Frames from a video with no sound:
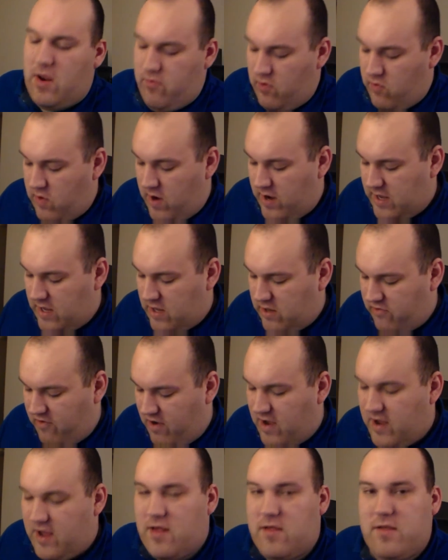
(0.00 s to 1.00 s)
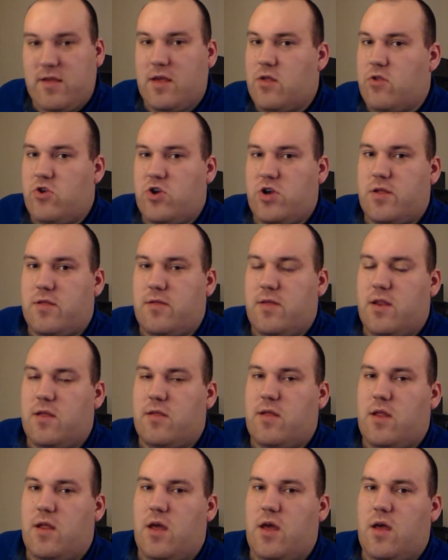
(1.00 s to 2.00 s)
And what Raking Strike is just that
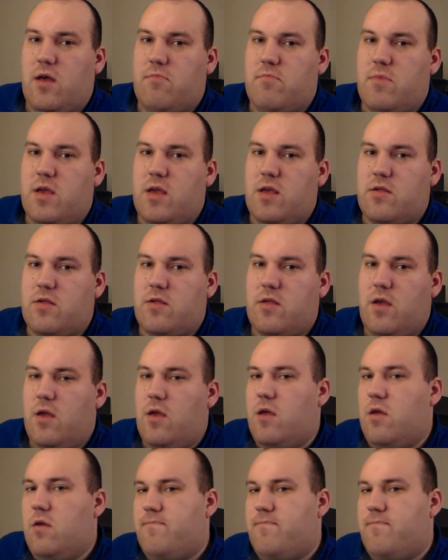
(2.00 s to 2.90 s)
his